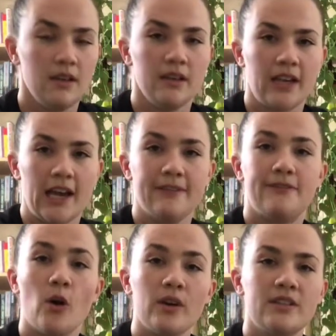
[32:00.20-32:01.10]
Okay,
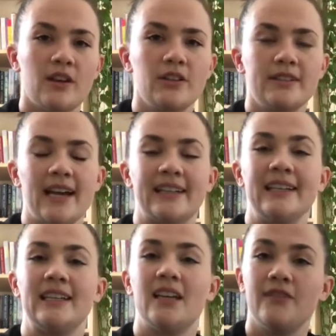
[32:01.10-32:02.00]
focus on your
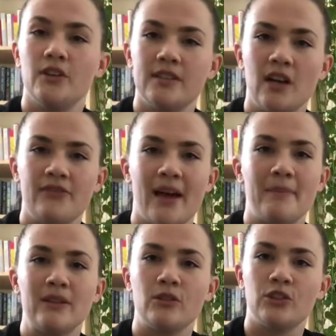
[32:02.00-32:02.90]
technique. Give yourself that
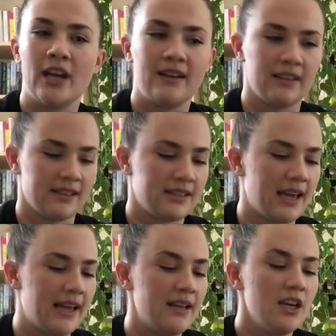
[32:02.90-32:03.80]
mental checklist,
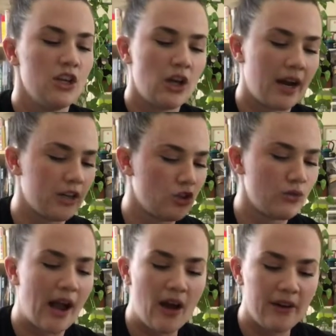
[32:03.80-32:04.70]
okay? You gotta
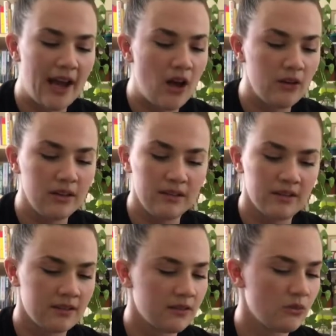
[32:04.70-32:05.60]
drown out
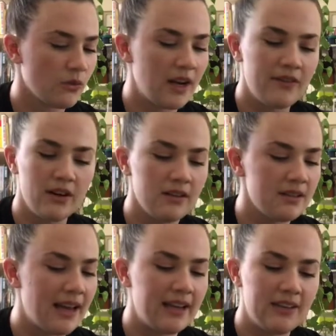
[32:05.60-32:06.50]
whatever
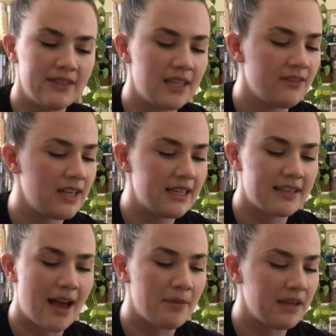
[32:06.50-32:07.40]
negativity is
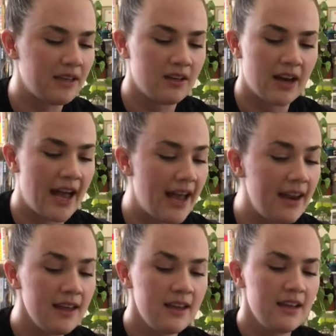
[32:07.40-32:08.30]
happening in your head,
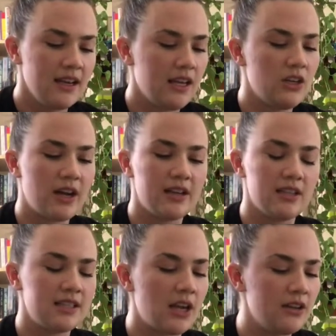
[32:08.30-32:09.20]
and you gotta
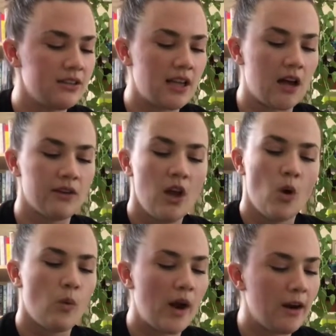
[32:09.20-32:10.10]
just tell yourself,
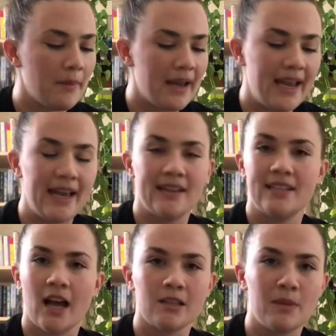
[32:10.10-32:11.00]
where are my hands?
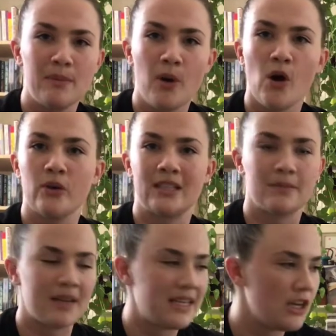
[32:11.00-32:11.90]
How's my pose? Is
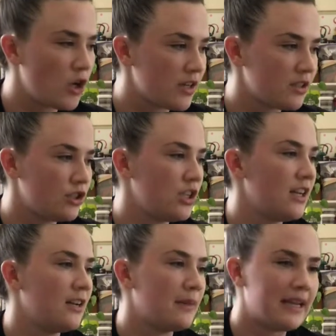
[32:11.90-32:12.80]
my knee across the
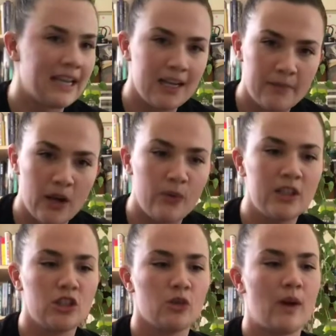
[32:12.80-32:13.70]
shin? Am I getting my
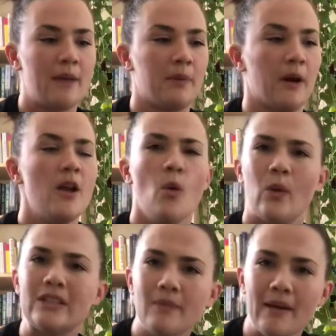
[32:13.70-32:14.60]
windshield wiper?
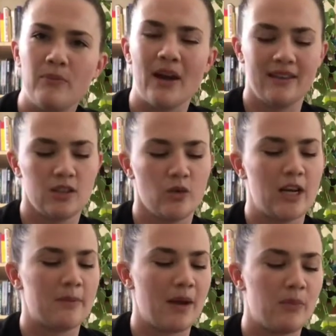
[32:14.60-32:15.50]
What's my breath doing?
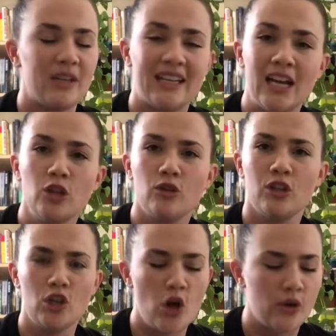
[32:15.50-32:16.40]
Am I breathing in through
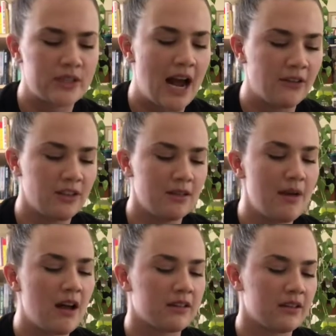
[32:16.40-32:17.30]
the nose, out through the
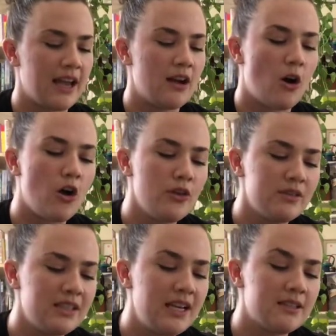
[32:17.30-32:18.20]
mouth? Okay, all those
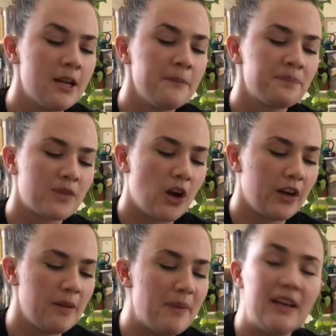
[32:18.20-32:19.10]
things are
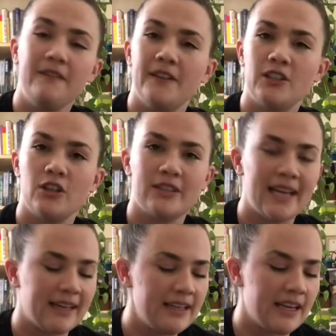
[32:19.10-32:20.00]
gonna benefit your
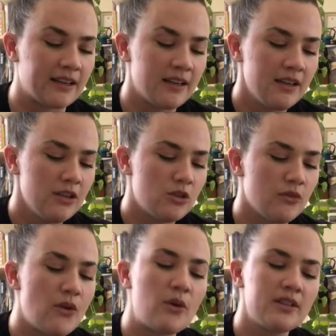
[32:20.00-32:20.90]
technique. So
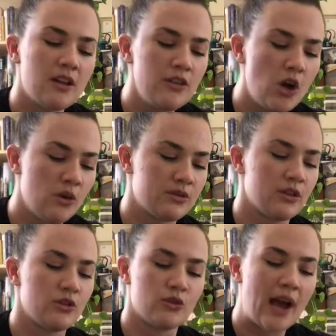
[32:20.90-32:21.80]
focus on those.
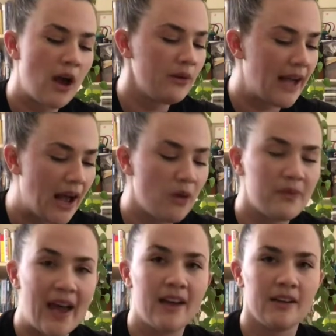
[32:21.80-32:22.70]
Drown out
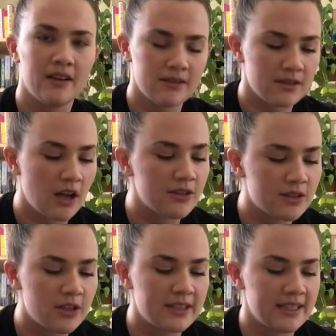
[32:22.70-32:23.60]
that
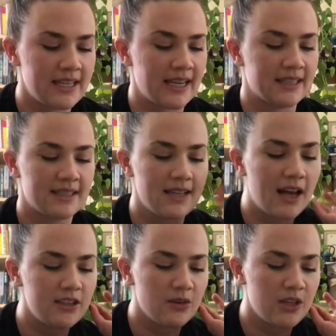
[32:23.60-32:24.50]
uncertainty. It's
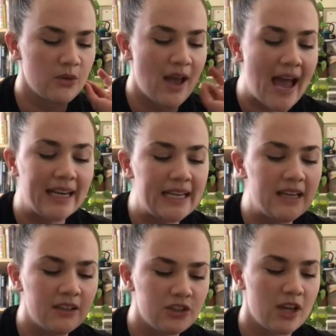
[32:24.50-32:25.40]
not doing you
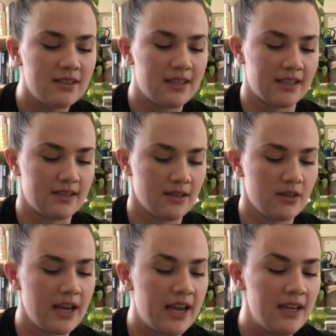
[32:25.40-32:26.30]
any justice,
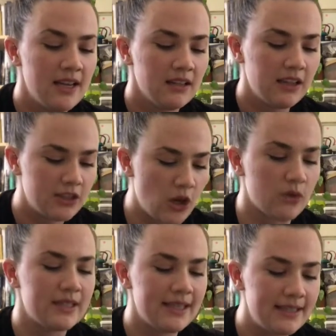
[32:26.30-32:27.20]
okay? Let's go.
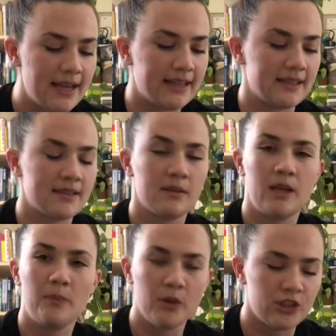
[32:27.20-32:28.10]
10 seconds.
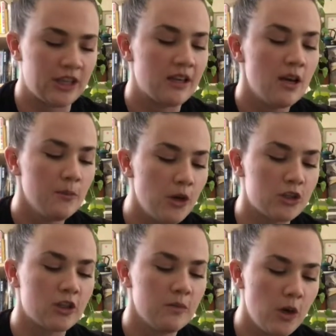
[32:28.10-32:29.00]
Keep pushing.
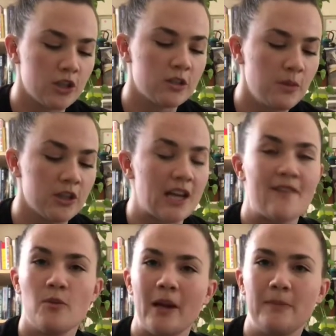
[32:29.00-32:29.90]
Push, push, push.
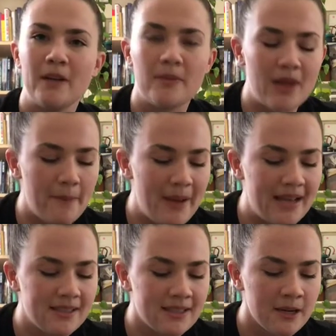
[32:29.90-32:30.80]
Everybody pick up that
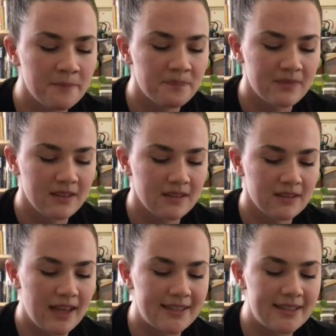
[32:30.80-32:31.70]
pace.
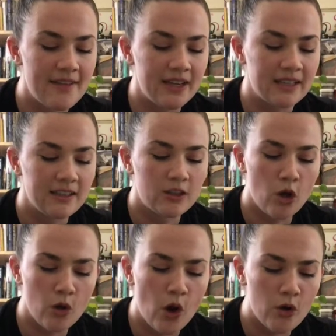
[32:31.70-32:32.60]
Last 7.
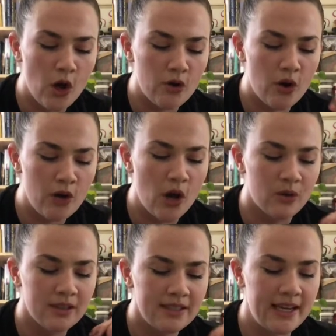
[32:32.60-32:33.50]
Go, go, go, go, go.
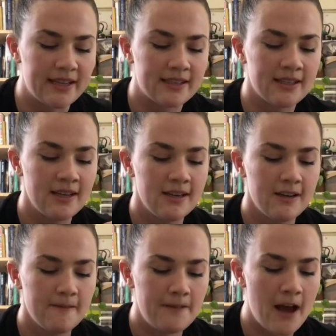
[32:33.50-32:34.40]
6,
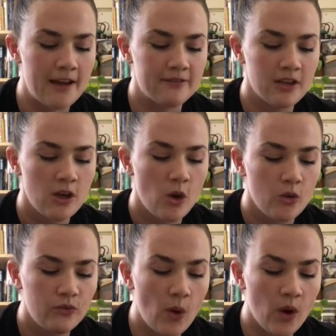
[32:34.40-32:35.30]
5,
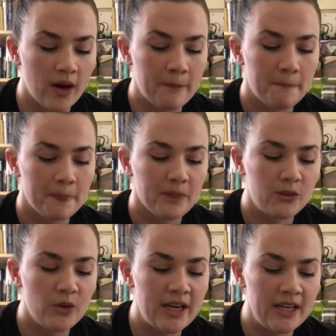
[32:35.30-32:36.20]
4,
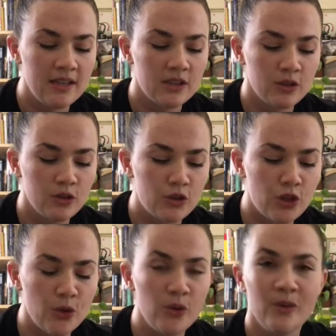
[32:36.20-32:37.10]
3,
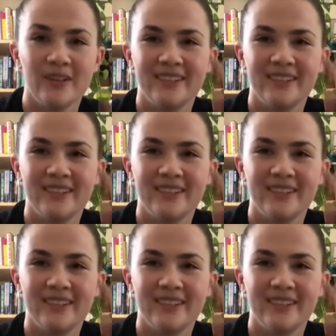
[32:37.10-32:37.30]
2,